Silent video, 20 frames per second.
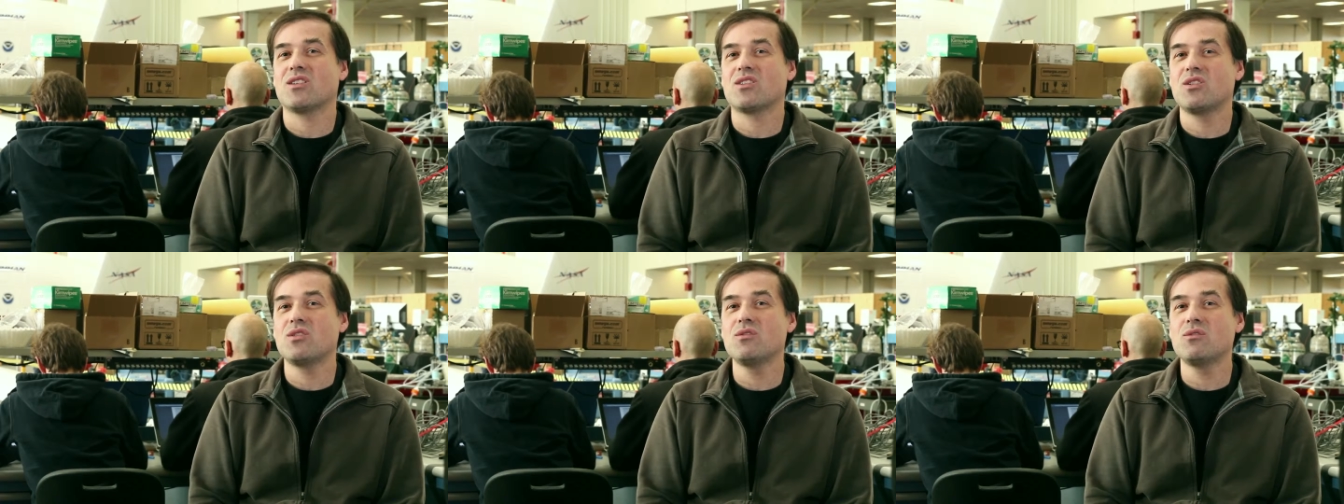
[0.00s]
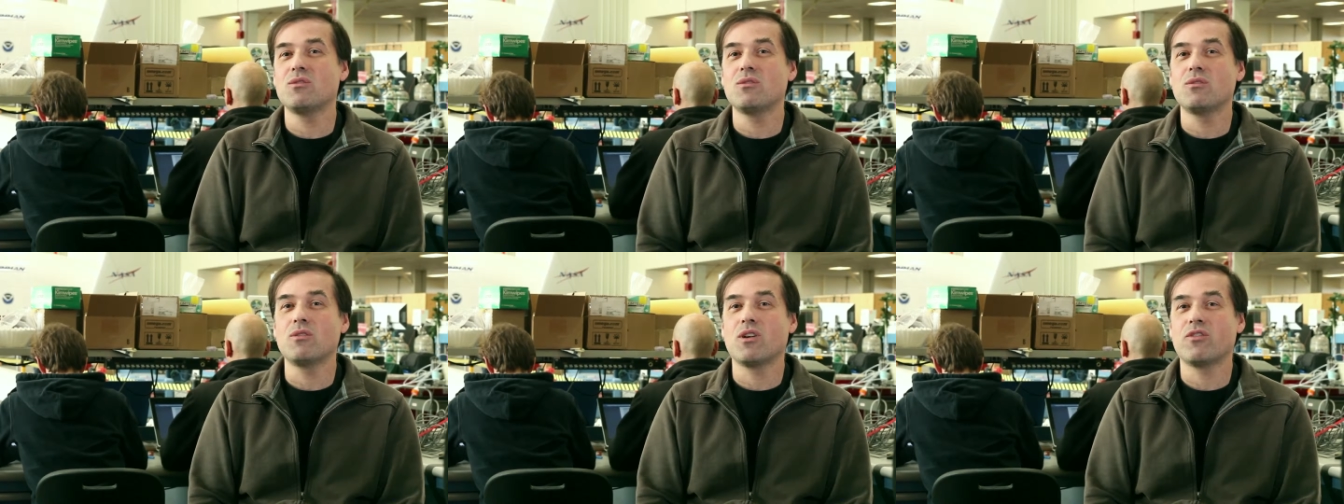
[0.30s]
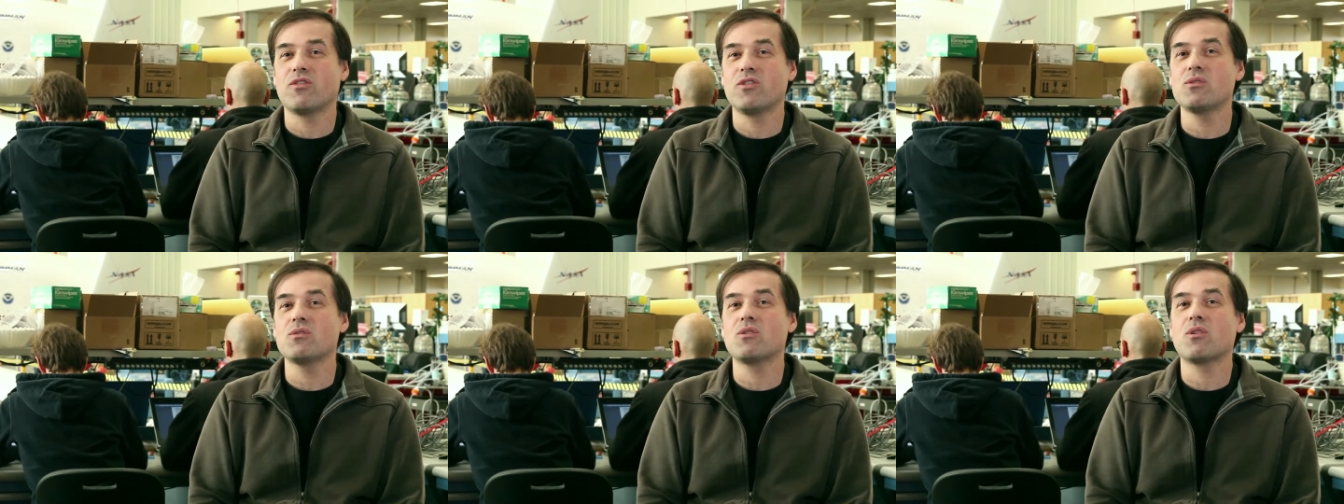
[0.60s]
two, a
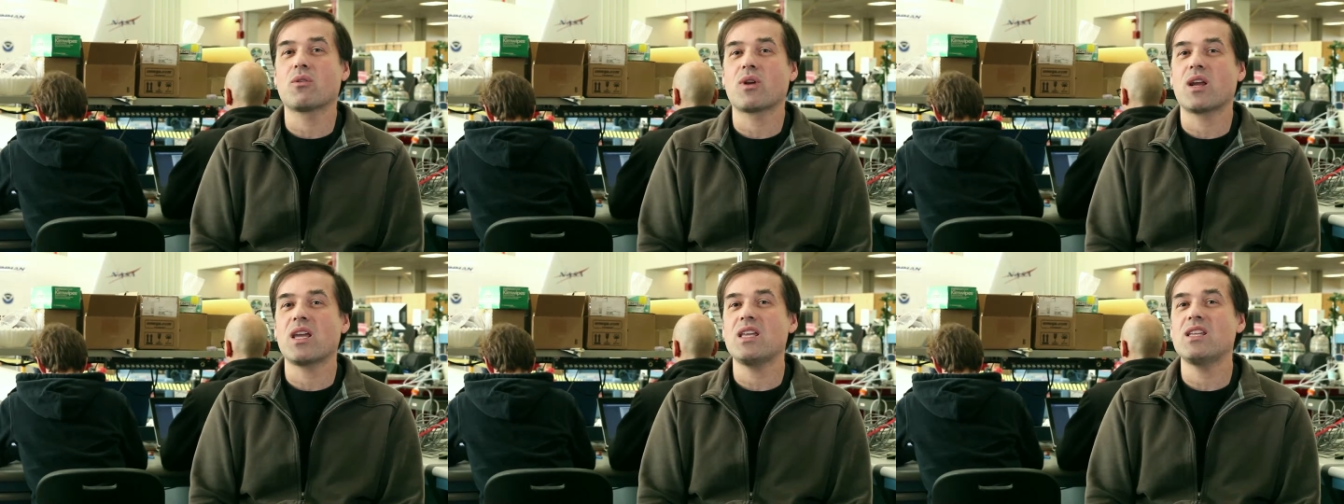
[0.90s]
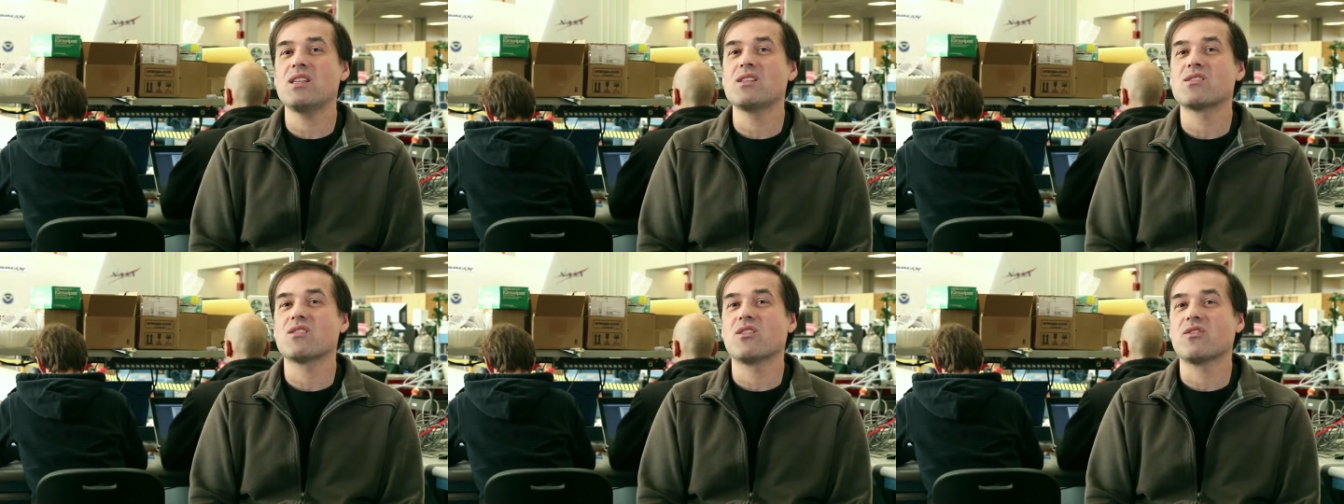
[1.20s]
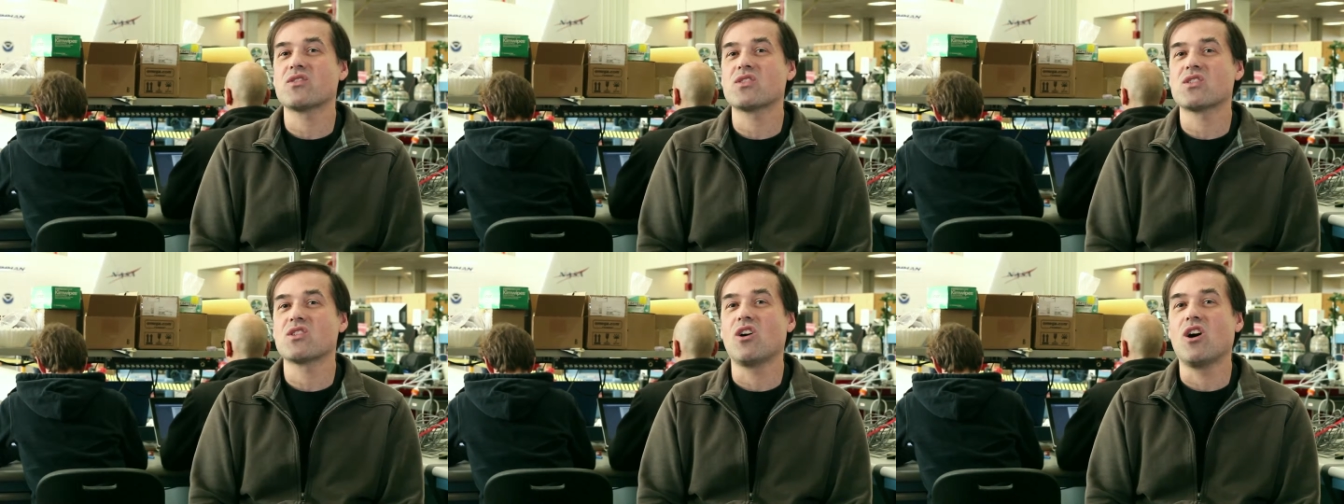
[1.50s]
few grains
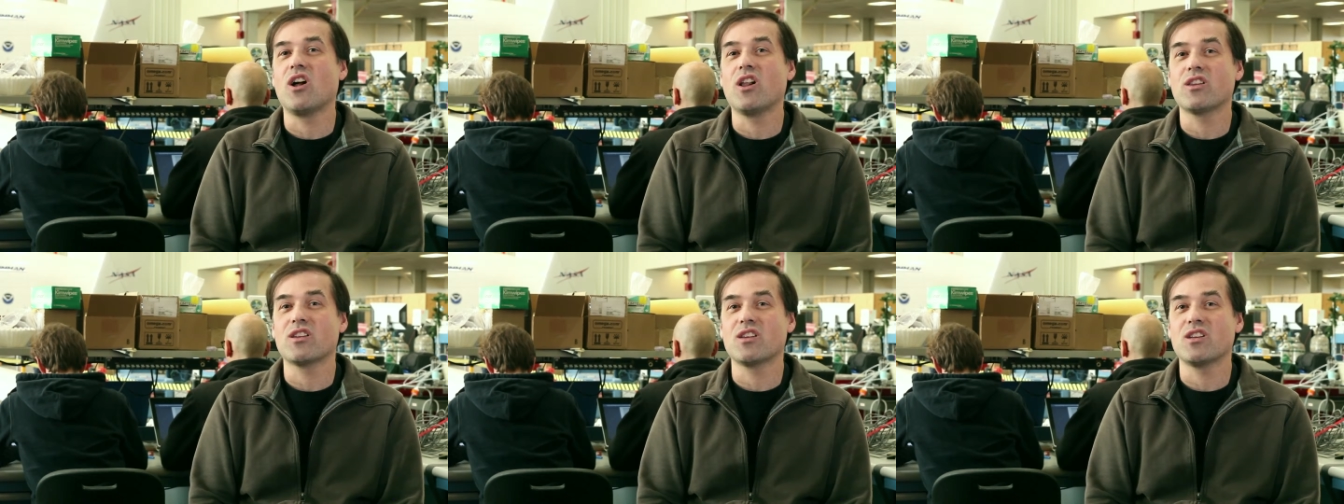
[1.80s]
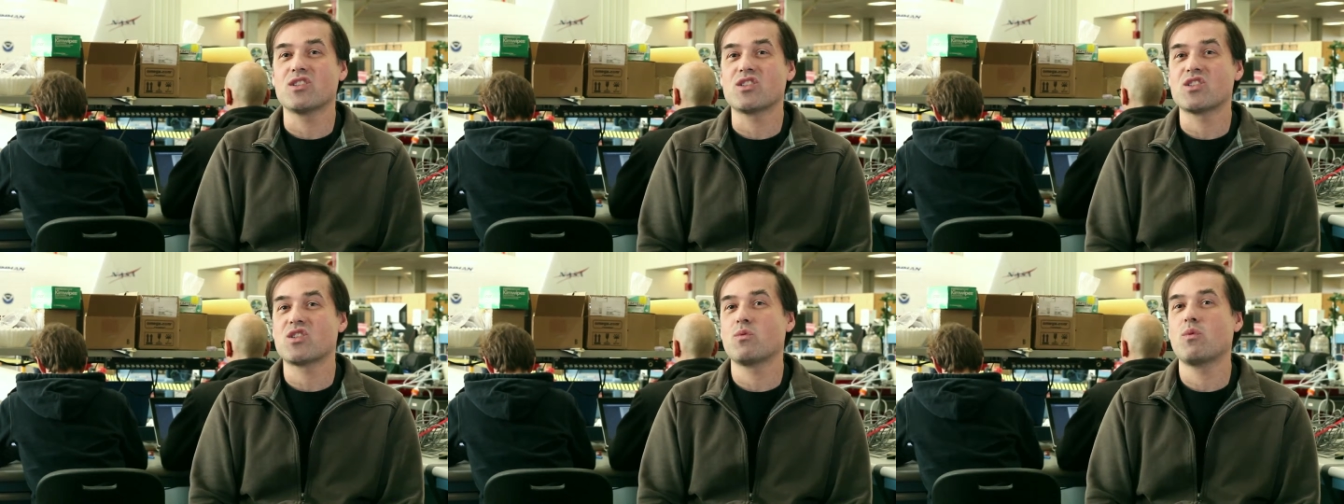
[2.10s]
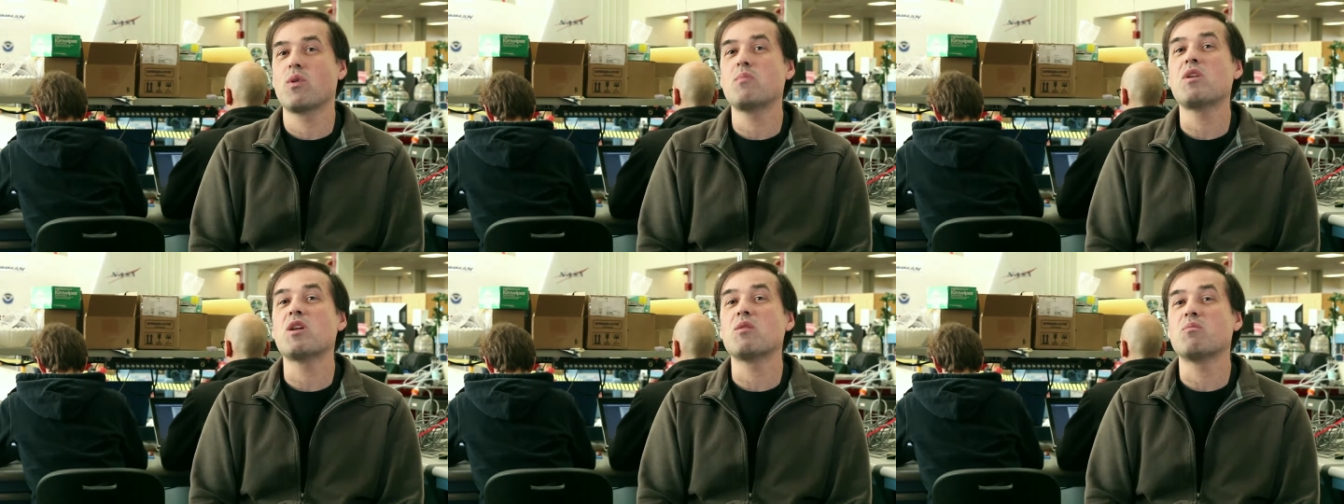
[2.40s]
of salt in a
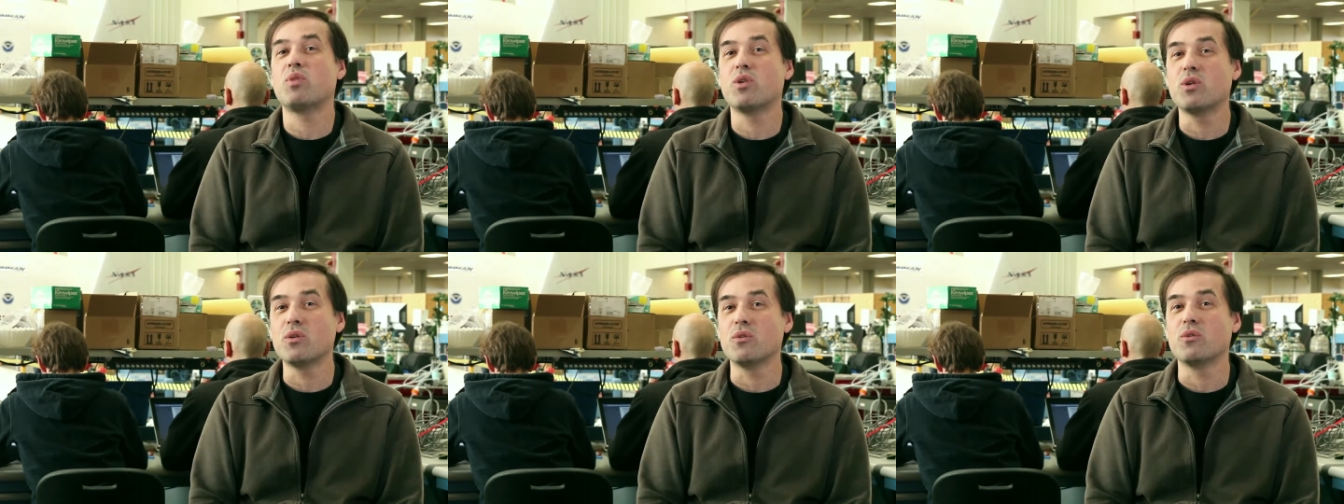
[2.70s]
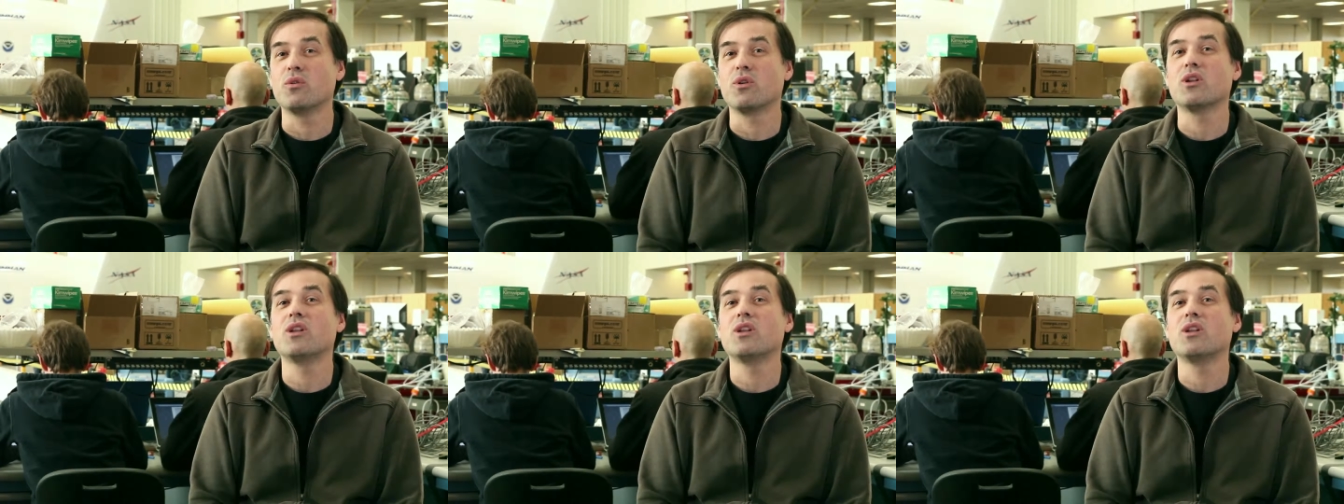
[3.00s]
swimming pool.